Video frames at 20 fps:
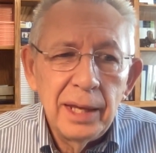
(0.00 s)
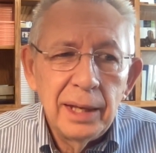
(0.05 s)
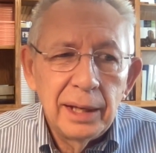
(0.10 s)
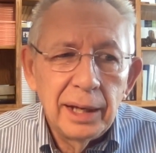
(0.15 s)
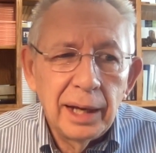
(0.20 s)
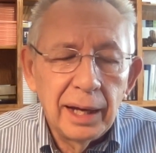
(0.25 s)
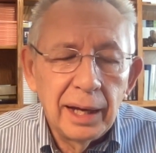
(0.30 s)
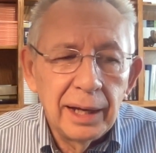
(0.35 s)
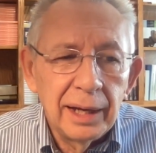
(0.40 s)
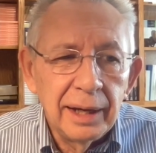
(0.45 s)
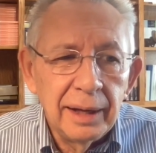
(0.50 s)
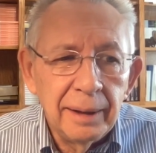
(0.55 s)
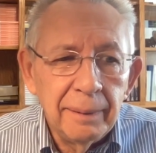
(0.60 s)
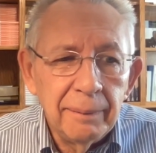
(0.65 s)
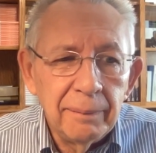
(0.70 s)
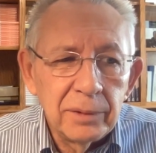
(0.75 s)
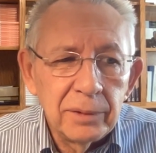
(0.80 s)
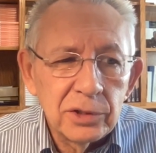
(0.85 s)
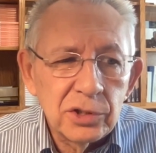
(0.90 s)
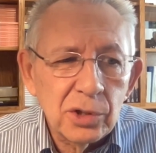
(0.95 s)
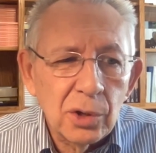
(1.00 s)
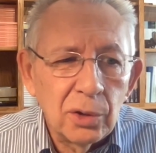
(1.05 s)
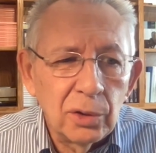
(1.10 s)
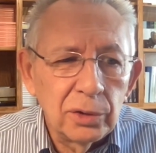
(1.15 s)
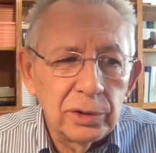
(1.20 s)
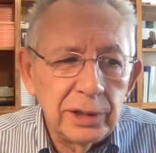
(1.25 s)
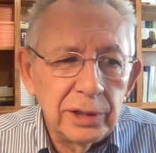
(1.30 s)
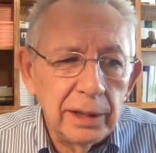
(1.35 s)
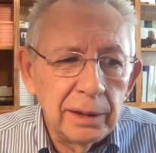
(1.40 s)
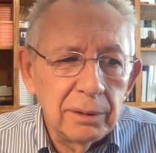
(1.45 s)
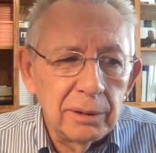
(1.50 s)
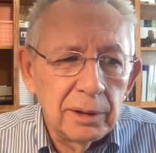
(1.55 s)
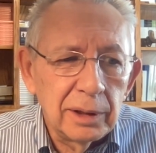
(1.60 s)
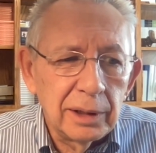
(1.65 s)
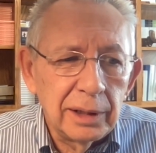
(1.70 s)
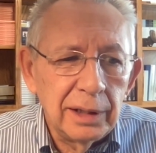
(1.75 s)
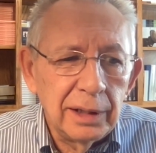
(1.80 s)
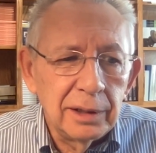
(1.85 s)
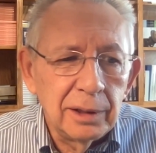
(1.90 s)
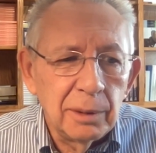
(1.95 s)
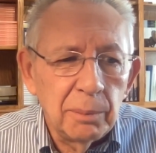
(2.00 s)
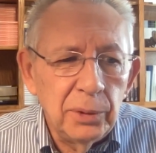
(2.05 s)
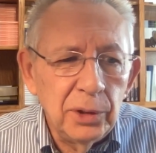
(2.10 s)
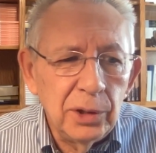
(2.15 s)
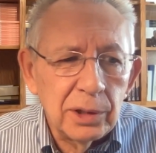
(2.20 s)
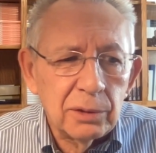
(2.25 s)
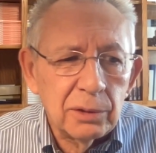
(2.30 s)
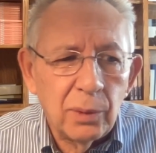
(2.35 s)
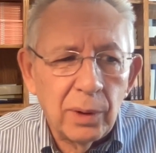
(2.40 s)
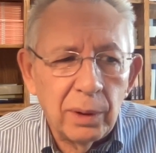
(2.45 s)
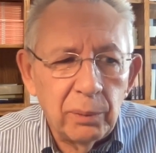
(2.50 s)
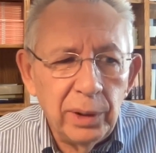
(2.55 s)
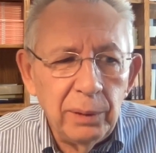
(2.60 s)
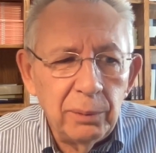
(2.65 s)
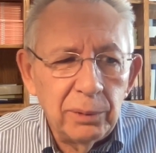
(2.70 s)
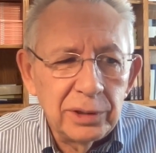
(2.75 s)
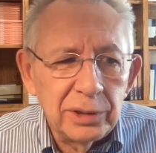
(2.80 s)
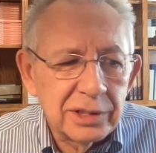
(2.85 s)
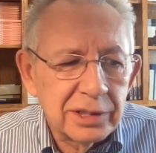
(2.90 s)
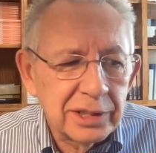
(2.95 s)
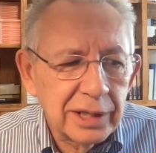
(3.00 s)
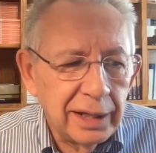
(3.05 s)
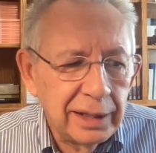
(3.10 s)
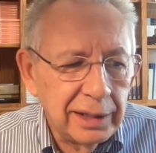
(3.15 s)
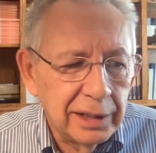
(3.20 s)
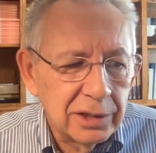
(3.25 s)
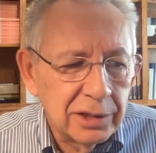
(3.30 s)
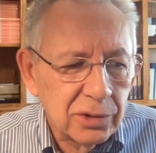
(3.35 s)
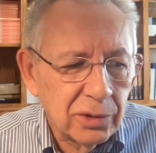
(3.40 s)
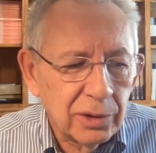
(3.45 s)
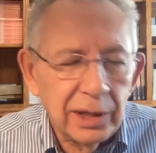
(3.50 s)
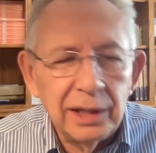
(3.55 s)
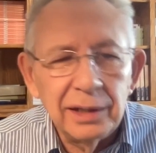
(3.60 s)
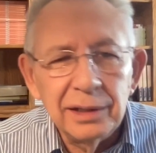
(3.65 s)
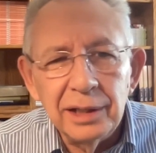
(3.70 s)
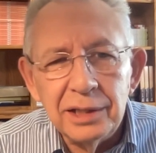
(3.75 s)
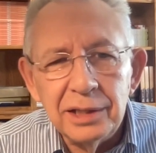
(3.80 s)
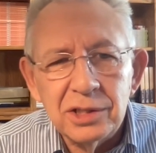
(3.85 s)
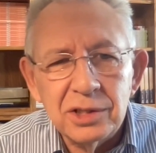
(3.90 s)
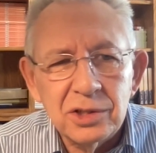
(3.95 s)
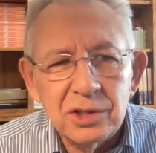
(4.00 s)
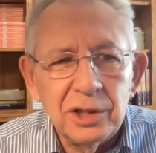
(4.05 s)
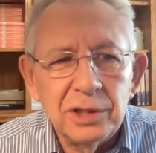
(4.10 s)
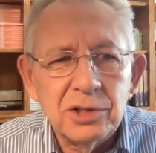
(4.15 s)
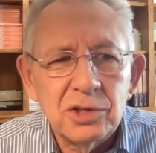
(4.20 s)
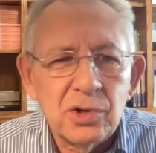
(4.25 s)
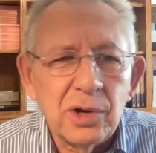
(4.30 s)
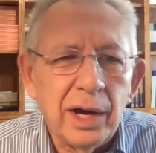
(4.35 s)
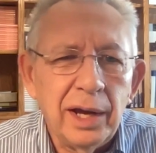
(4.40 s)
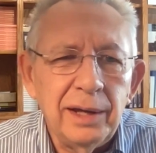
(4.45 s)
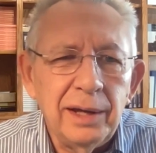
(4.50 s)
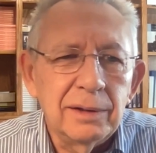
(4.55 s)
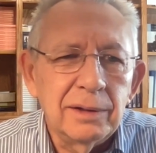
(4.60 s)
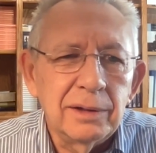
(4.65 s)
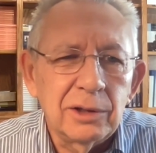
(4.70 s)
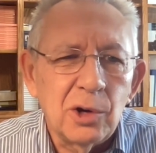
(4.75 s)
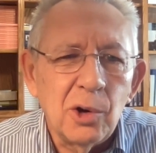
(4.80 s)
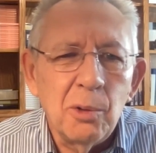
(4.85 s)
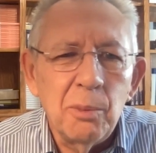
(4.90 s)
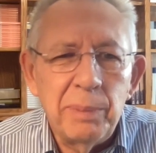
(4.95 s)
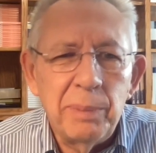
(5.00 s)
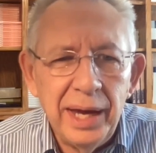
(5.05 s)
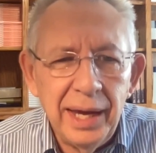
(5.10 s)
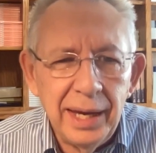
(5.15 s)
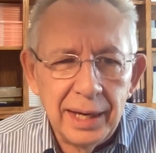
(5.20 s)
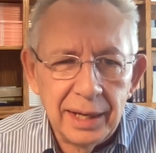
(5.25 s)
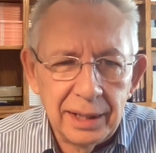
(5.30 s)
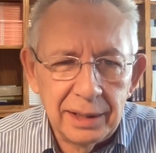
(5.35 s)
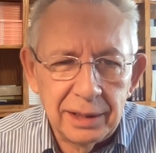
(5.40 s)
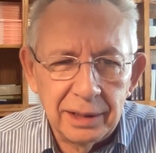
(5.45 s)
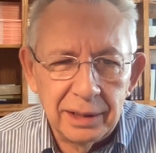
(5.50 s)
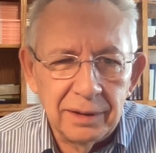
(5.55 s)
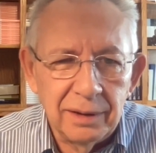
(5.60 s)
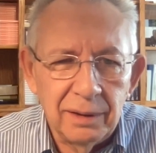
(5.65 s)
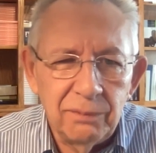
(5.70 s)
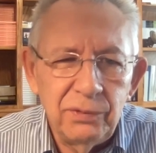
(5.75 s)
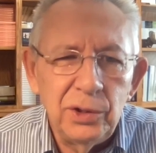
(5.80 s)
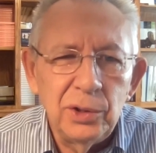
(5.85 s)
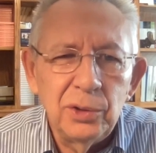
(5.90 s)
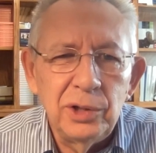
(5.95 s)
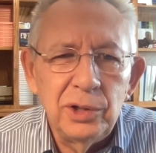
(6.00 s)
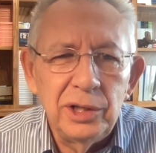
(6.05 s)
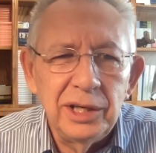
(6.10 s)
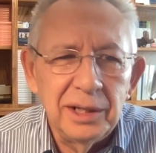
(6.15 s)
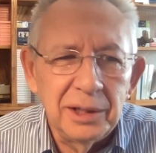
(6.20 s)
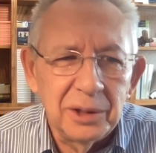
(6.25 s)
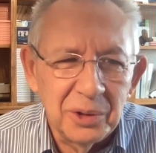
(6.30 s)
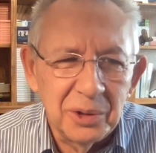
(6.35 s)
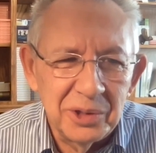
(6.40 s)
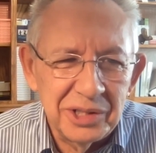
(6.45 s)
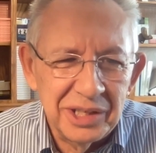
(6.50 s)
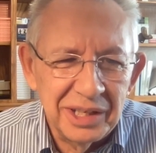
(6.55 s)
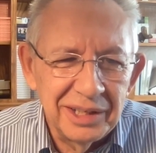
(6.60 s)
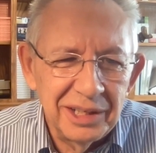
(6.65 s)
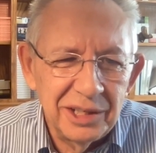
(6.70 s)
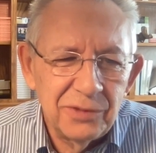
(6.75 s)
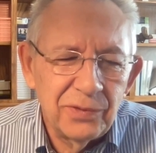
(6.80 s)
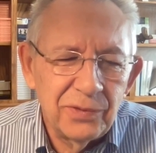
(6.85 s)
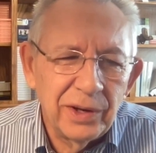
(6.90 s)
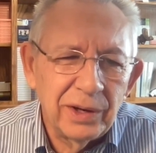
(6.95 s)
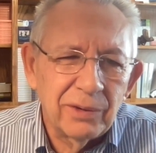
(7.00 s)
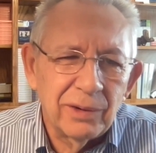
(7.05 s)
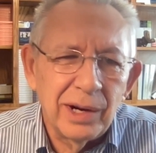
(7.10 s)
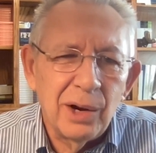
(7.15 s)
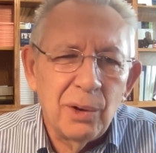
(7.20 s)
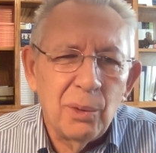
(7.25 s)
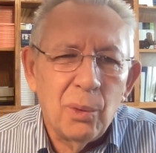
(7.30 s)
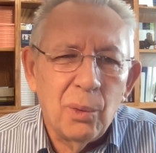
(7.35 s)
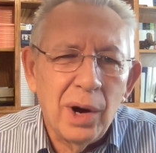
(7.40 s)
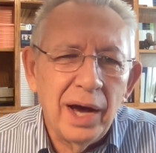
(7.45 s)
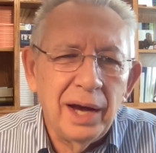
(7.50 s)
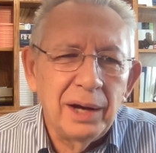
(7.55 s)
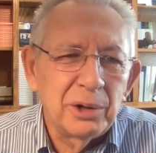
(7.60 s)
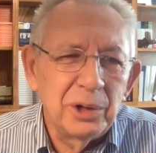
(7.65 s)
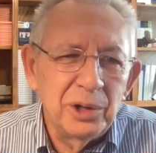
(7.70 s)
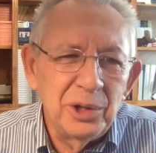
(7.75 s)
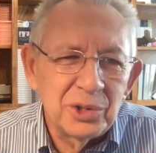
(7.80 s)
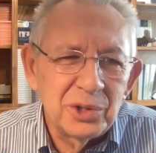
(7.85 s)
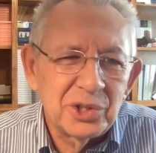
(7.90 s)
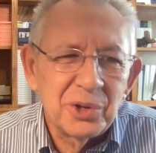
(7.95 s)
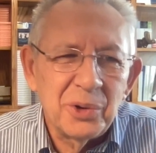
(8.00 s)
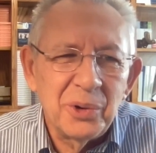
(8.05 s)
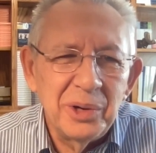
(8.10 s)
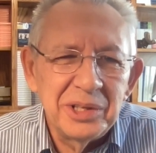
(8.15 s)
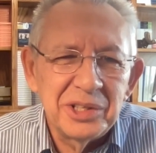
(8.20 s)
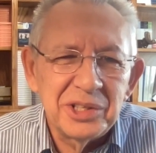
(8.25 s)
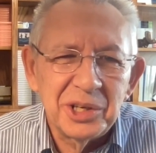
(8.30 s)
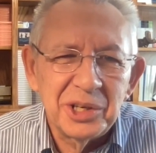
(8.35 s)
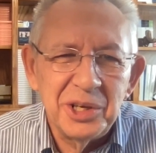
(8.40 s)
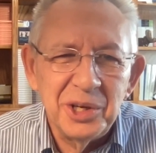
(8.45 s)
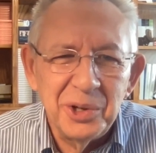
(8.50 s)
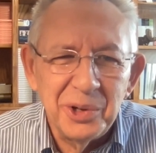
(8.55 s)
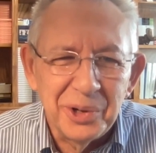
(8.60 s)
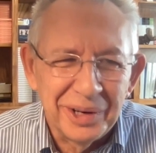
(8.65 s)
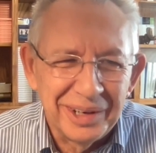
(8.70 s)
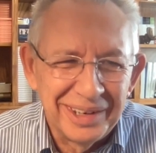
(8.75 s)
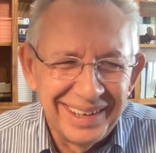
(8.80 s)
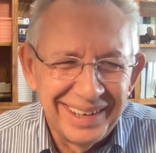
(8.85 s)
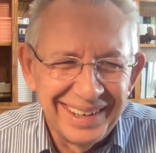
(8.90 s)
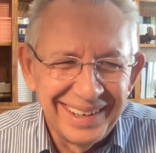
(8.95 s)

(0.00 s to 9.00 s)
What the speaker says: So then in the book, what we would say is, okay, let's just try and go back a few years and let's figure out, why are you so insecure?